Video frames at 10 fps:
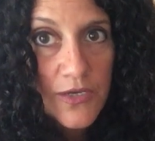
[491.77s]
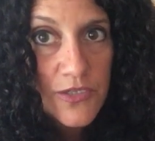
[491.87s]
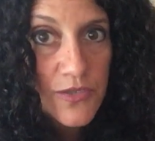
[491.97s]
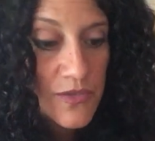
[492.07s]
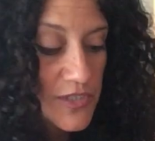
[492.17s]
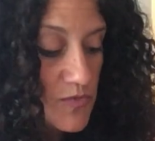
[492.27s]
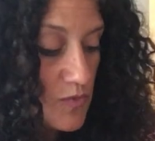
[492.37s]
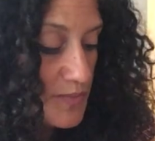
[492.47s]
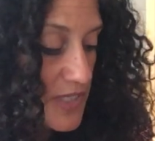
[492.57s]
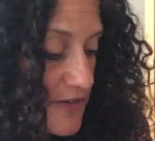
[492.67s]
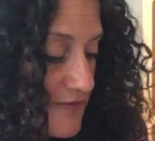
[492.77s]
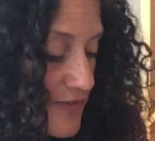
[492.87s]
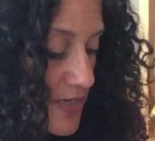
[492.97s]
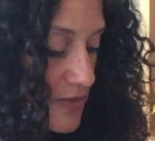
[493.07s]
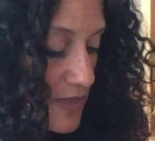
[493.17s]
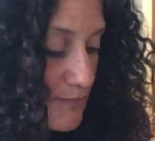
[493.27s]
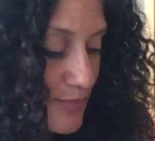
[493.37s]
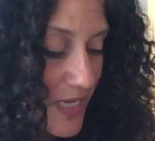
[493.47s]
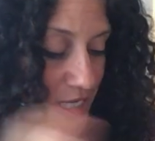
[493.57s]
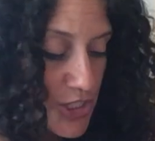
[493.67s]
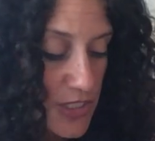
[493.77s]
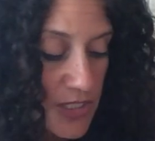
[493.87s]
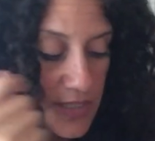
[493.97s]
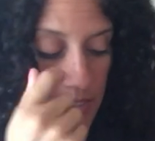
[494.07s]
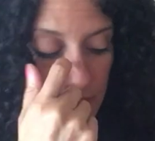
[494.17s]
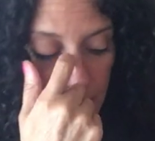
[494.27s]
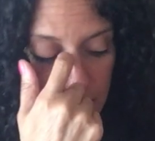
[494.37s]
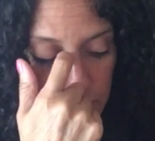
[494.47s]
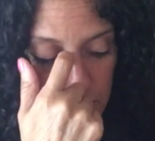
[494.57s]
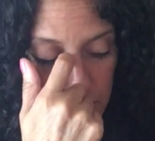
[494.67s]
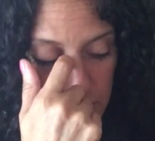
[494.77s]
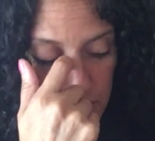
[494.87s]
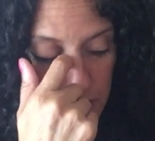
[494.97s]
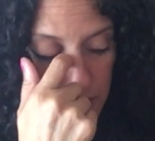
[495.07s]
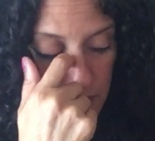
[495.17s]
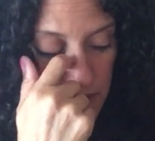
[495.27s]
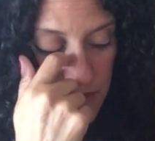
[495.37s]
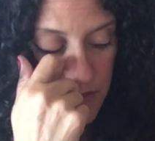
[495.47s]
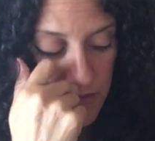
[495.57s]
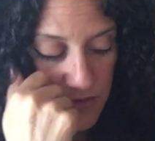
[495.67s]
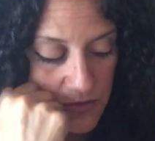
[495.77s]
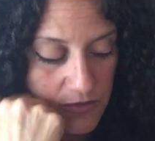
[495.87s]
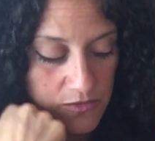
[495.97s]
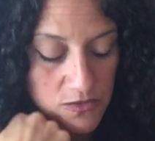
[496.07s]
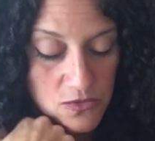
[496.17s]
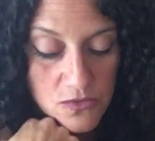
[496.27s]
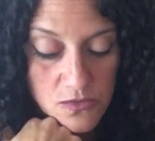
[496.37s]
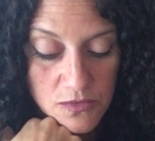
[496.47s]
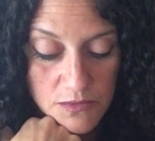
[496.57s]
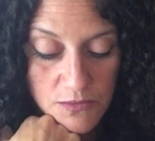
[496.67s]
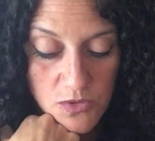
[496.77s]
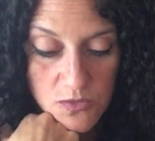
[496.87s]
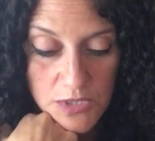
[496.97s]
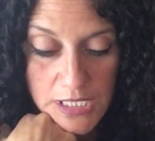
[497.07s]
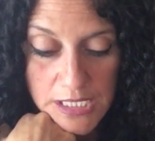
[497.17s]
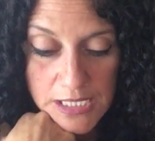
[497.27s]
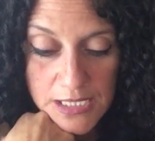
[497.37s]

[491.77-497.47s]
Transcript: So this will be a very passionate encounter. Holy moly.